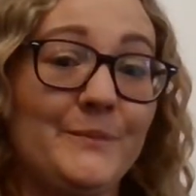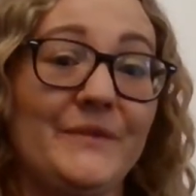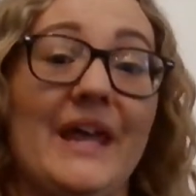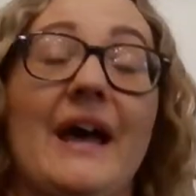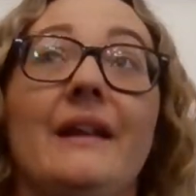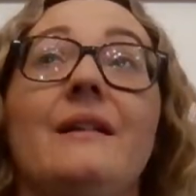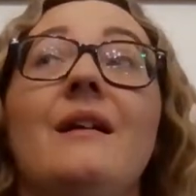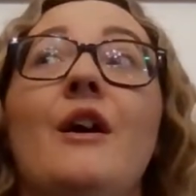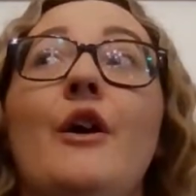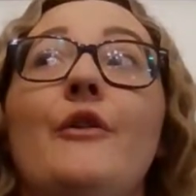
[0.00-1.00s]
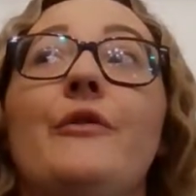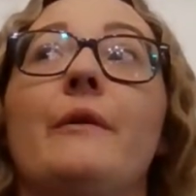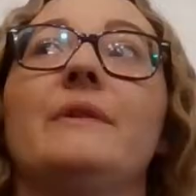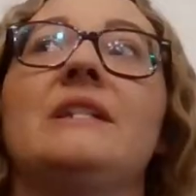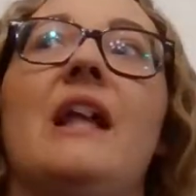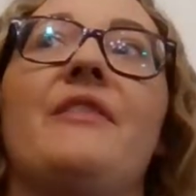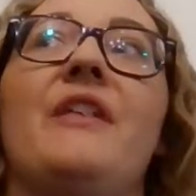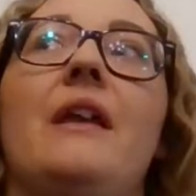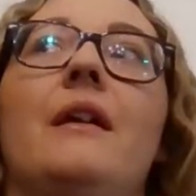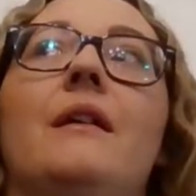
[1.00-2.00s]
that there was
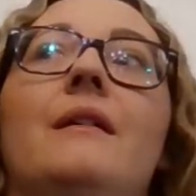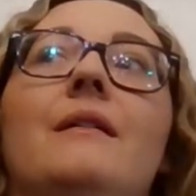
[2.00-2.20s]
nothing,